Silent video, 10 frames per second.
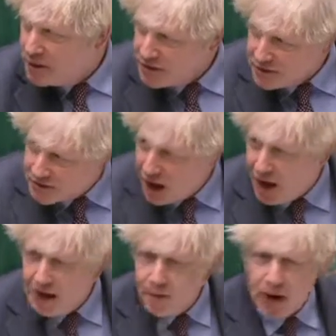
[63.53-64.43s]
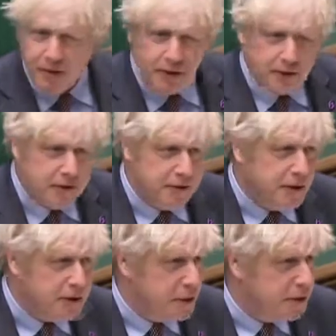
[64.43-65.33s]
It is entirely right that a
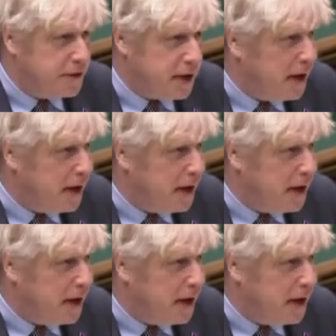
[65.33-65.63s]
constituency